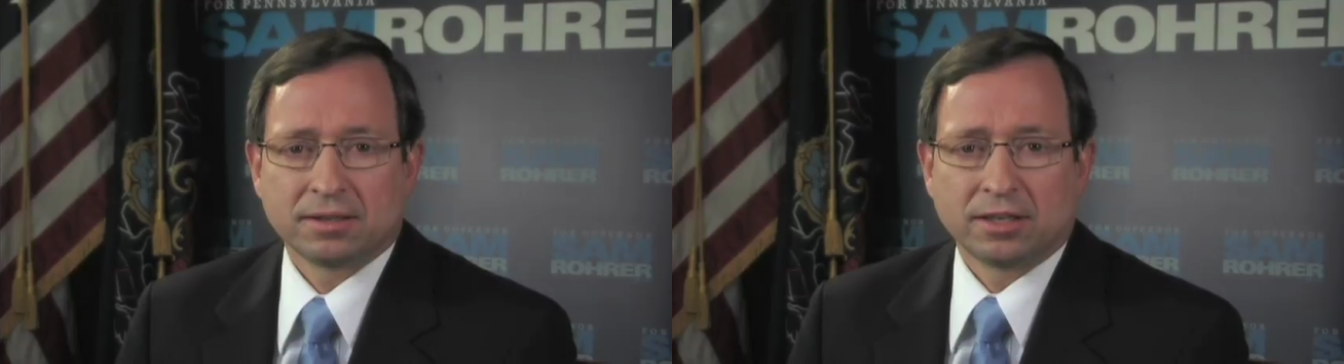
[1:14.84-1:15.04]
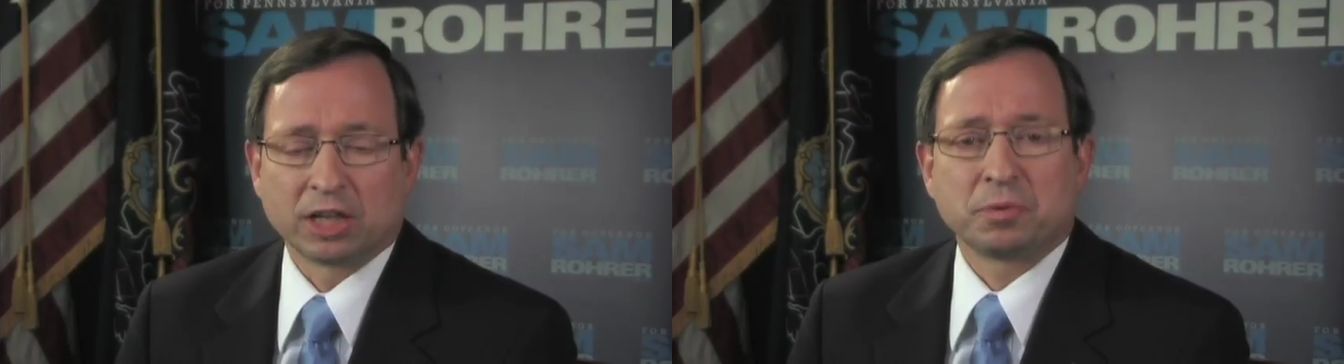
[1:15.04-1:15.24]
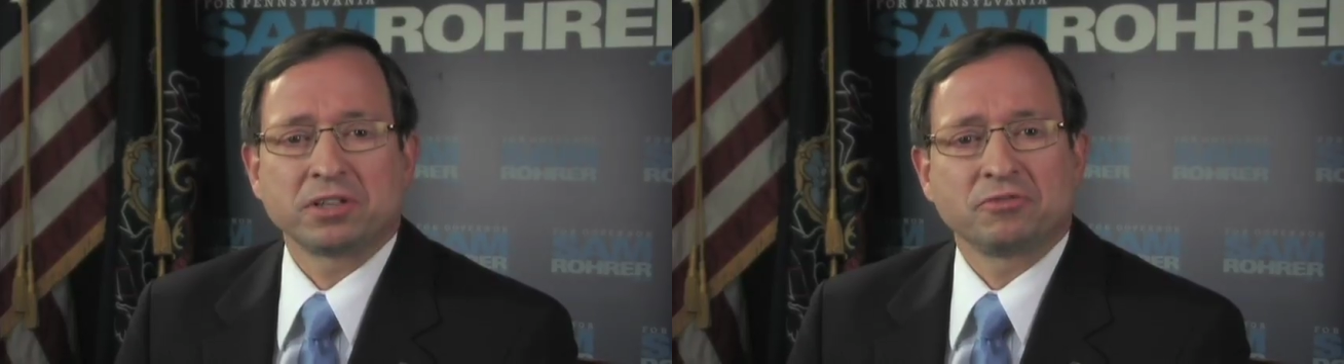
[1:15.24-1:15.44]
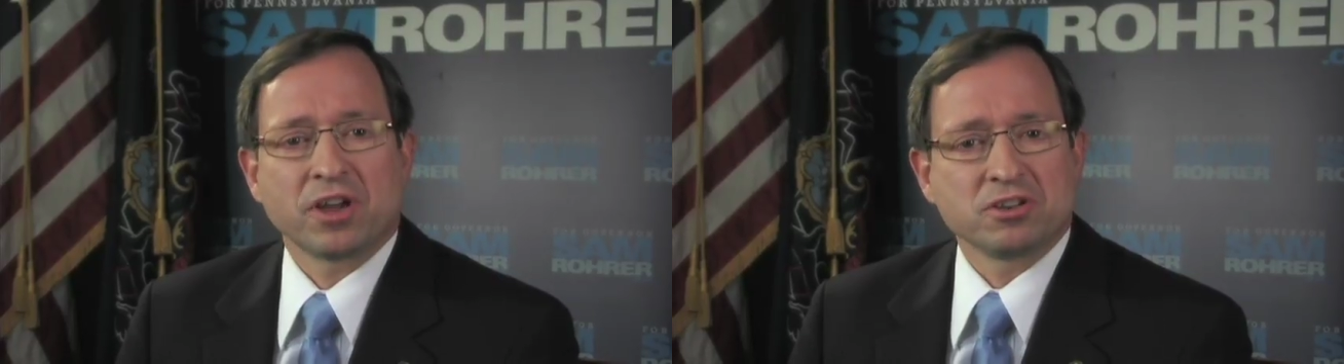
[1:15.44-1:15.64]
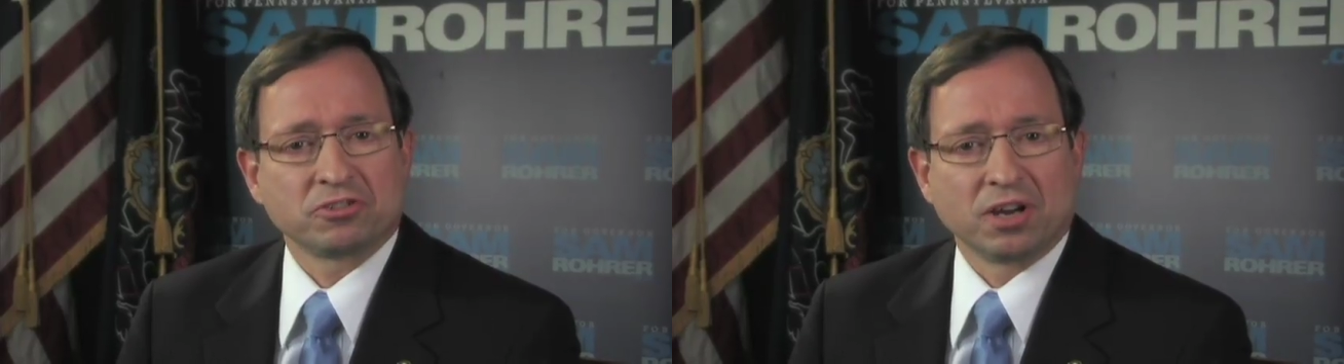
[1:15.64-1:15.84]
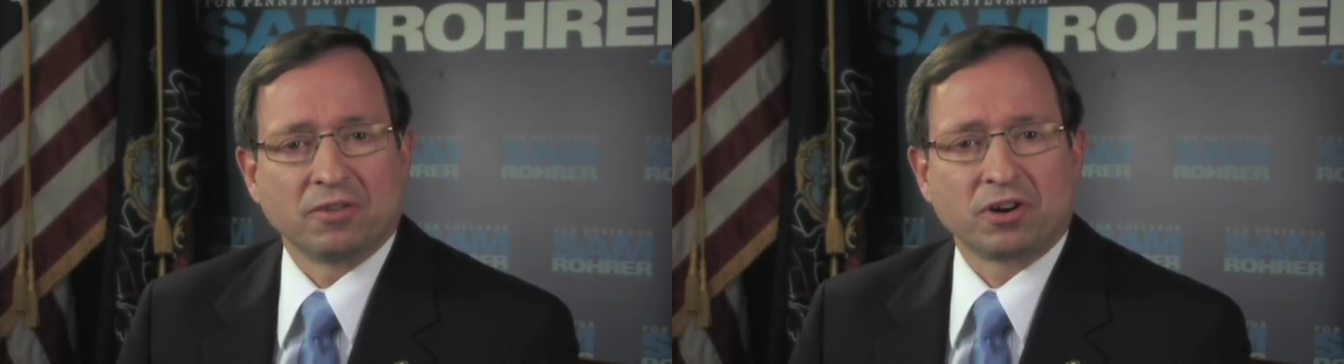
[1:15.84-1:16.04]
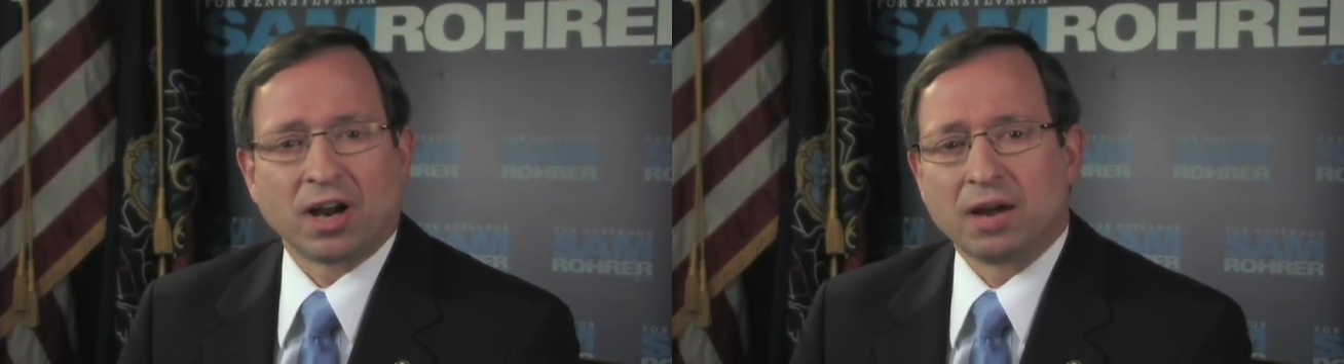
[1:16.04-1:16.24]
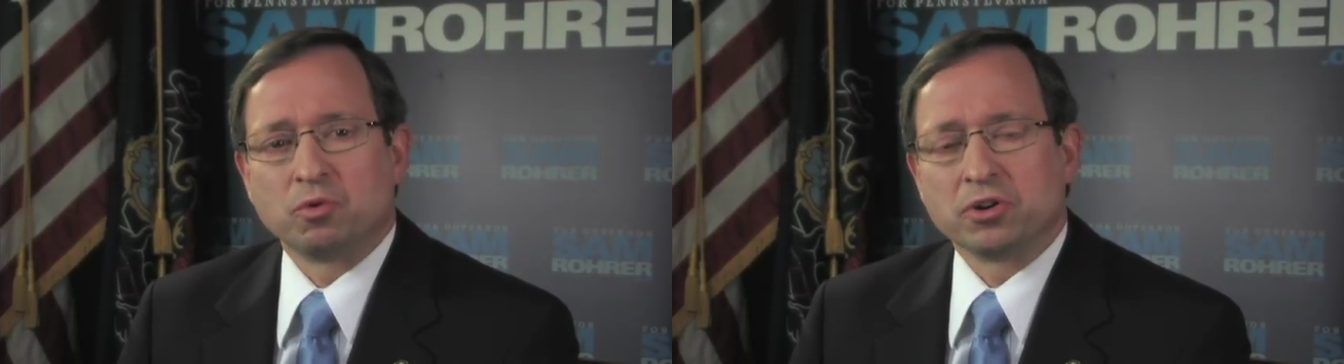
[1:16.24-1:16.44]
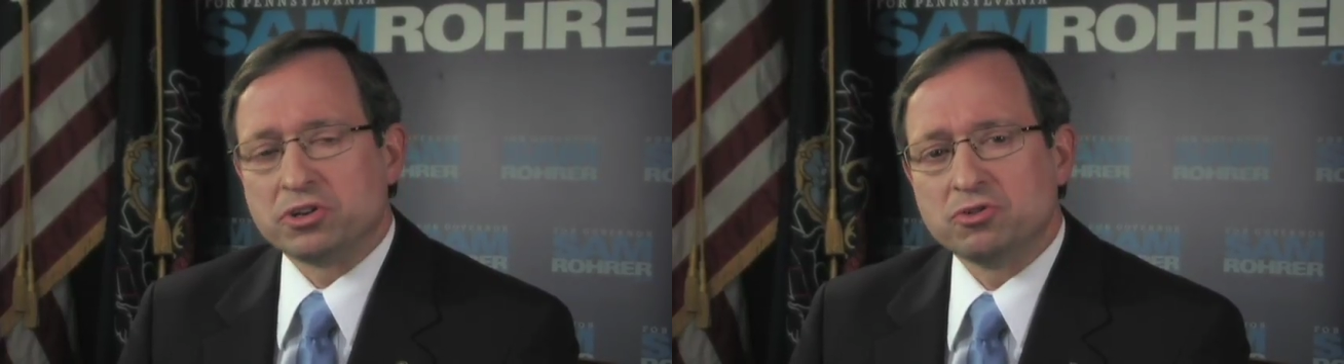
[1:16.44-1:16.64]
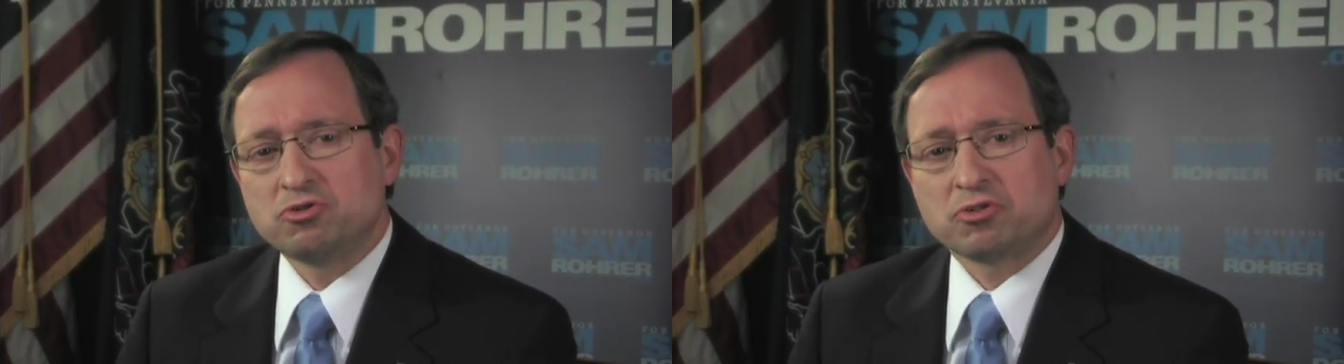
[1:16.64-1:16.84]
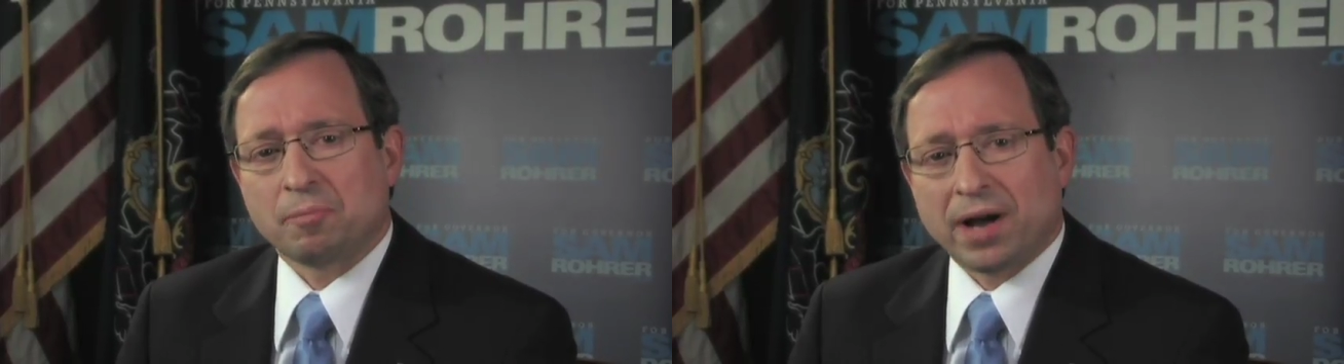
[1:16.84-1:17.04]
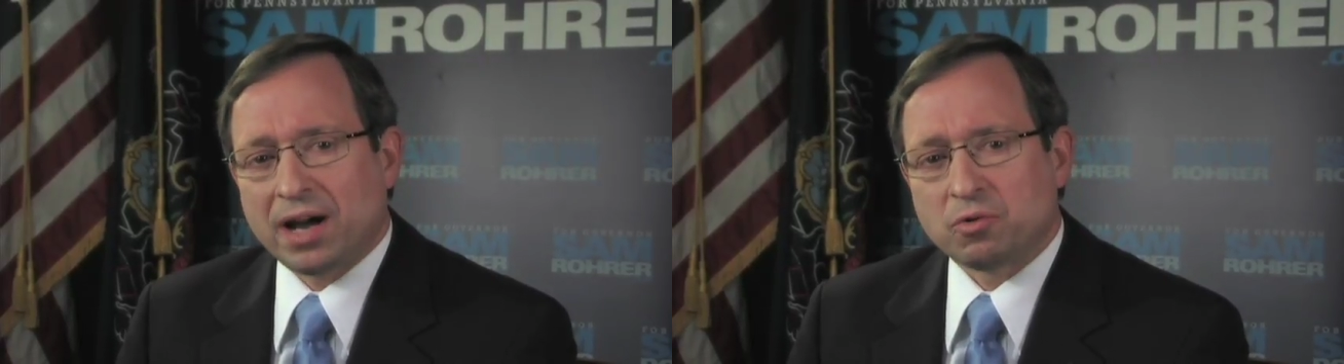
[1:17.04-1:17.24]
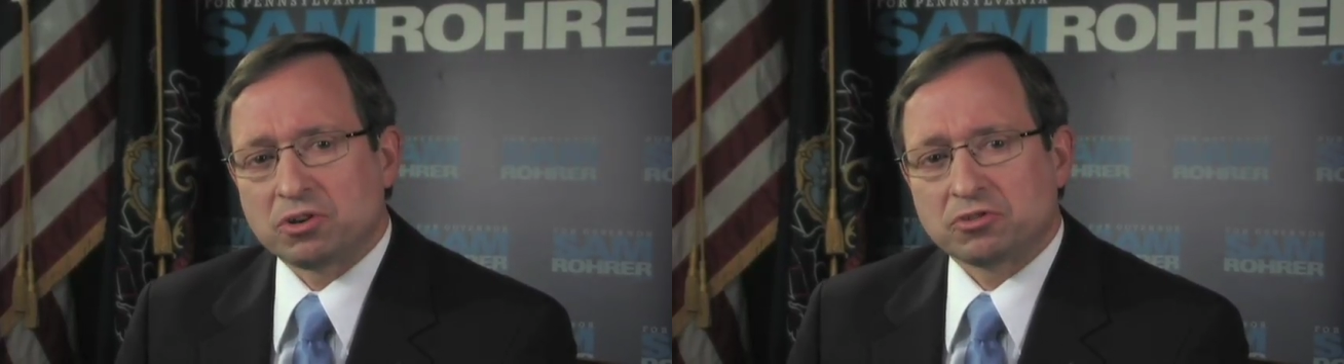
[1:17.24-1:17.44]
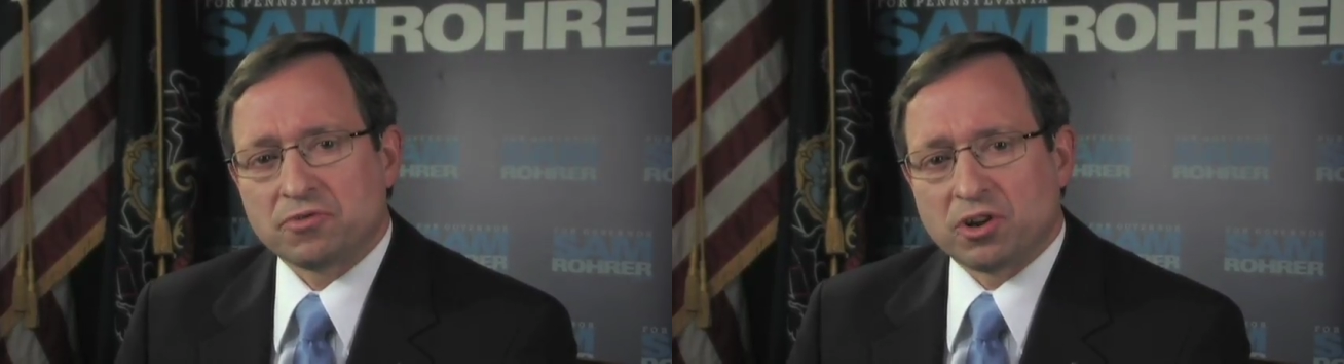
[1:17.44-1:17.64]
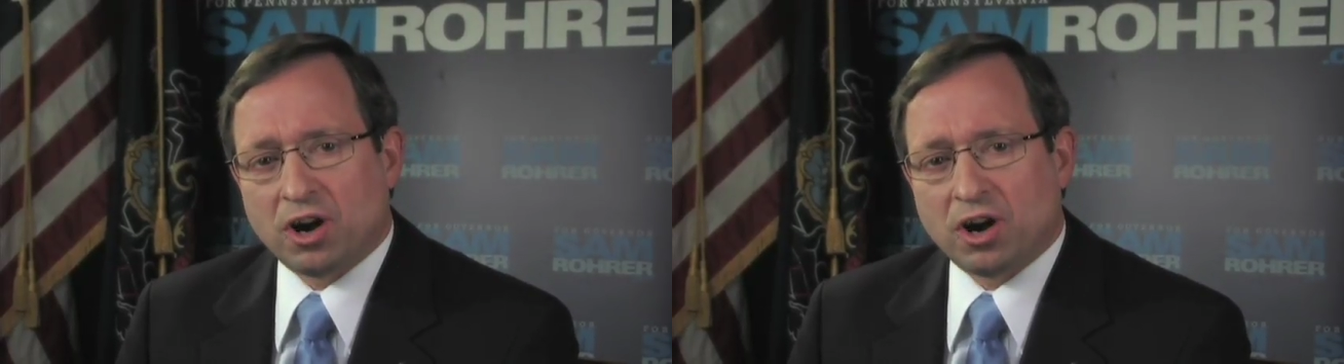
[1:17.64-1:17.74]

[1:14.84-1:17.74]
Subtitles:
As Pennsylvania's governor, I will use the powers of the